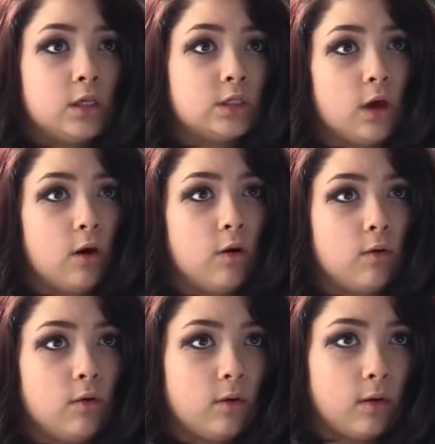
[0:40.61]

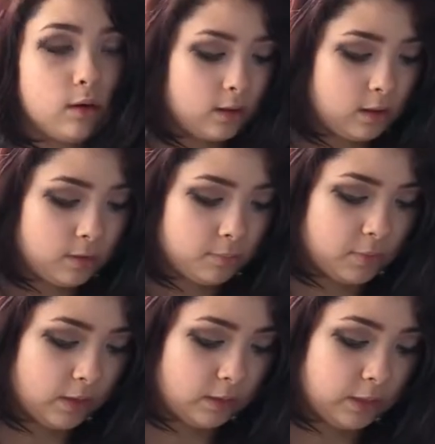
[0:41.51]
So
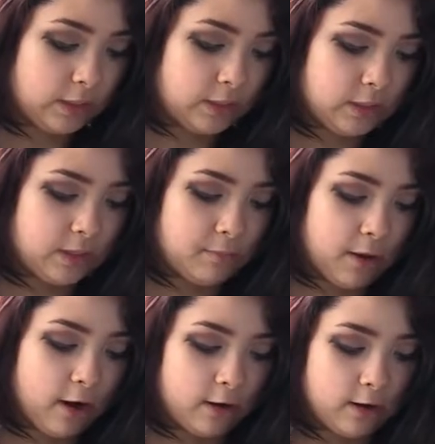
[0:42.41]
being legally
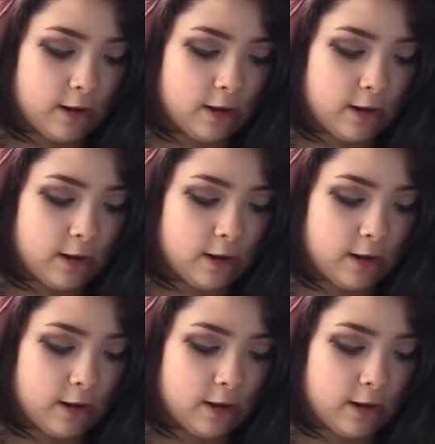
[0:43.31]
impaired